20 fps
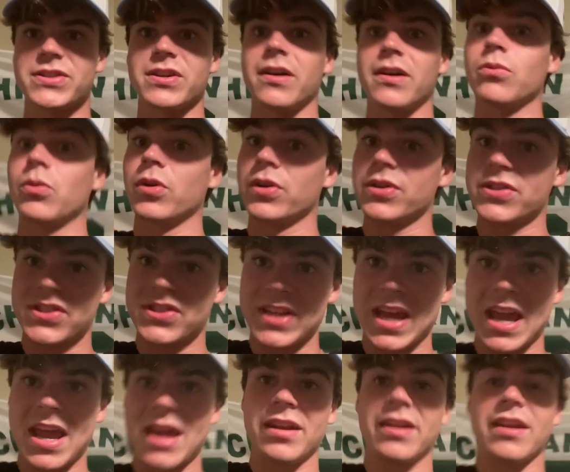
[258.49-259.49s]
on where to
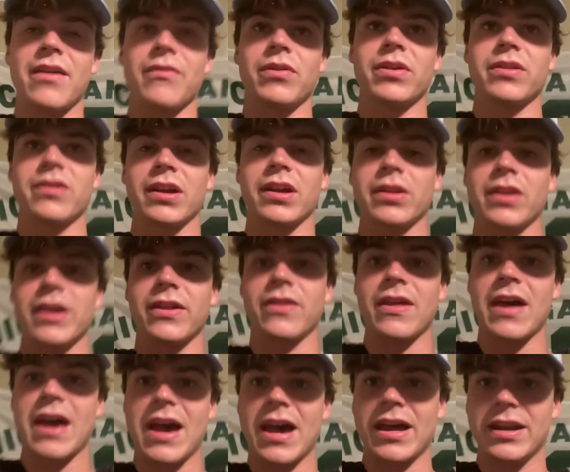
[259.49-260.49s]
stand and everything like
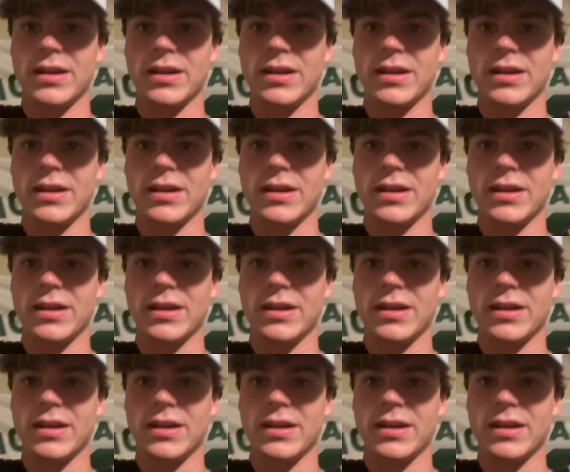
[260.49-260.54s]
that.